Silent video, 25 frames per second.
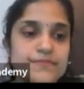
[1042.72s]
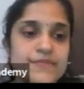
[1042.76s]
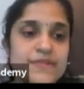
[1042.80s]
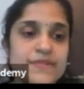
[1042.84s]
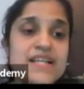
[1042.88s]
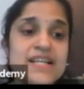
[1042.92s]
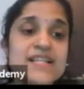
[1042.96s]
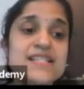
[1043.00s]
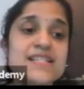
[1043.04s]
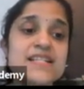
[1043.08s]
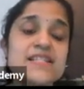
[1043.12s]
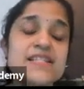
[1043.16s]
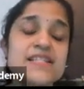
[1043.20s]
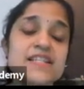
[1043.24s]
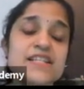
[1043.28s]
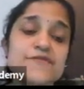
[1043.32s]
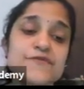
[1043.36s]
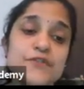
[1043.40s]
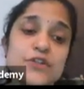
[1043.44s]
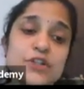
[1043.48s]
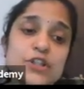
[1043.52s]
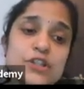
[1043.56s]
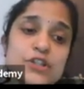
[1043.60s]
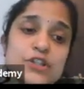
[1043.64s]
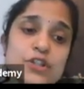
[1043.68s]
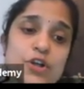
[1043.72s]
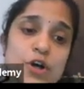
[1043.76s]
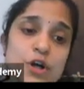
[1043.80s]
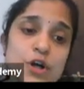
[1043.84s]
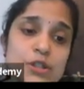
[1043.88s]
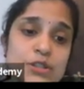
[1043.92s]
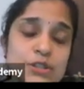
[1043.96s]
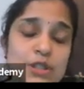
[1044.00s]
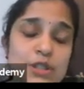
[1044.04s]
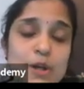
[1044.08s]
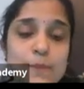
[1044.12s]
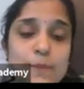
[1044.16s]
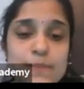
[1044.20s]
As I said, for a
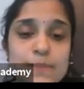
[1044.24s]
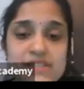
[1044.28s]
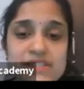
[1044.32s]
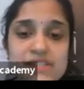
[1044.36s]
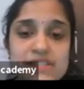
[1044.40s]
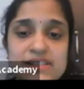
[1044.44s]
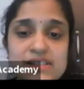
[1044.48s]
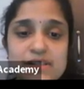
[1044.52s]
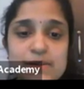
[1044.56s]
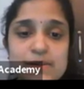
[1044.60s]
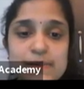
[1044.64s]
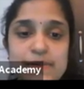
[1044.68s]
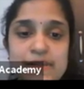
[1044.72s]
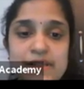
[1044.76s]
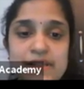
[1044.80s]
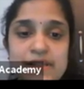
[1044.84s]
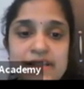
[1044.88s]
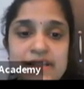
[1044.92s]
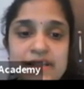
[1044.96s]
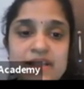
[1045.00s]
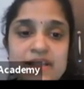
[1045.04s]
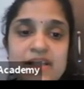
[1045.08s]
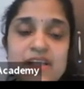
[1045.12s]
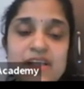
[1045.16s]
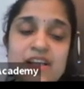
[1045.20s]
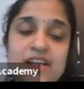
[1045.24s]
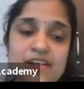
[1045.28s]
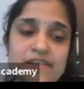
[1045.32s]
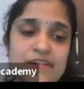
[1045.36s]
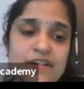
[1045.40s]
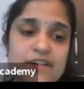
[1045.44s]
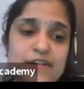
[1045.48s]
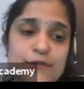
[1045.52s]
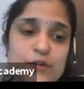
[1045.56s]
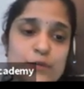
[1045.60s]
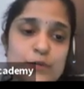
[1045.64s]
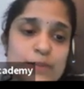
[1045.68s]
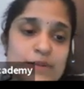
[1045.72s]
non-composite supply, you
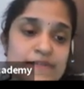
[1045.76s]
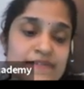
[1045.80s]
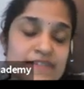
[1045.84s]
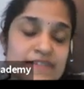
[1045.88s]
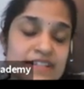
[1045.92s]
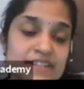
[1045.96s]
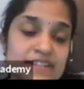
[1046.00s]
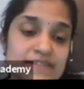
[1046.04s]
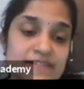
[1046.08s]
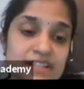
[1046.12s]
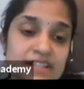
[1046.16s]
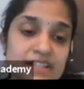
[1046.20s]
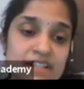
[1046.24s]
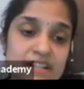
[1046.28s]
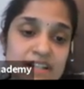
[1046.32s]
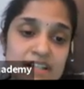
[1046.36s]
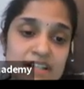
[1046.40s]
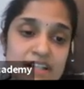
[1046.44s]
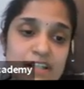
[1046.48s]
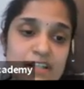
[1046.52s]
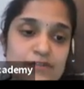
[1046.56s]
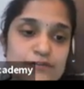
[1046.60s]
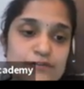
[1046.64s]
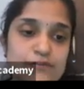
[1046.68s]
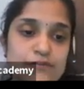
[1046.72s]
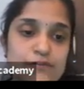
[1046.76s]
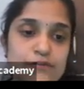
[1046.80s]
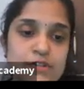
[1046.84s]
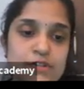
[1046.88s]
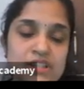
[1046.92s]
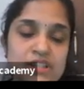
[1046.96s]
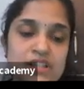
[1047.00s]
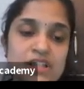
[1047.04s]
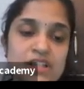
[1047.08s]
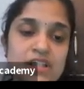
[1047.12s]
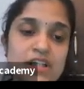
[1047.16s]
have to be very, very careful.